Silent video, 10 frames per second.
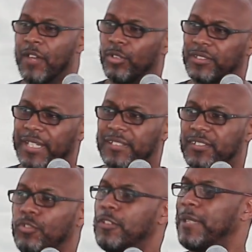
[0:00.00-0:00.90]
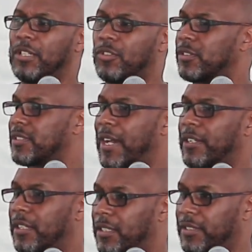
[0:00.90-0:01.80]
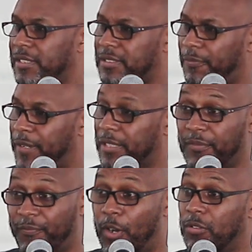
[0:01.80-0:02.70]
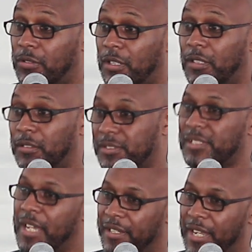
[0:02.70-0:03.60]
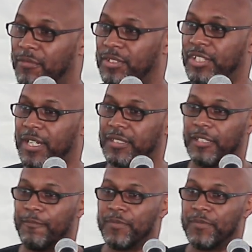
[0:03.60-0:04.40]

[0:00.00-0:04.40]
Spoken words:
Or it takes two to be the cause of how the other gets affected. Phone calls, now rejected.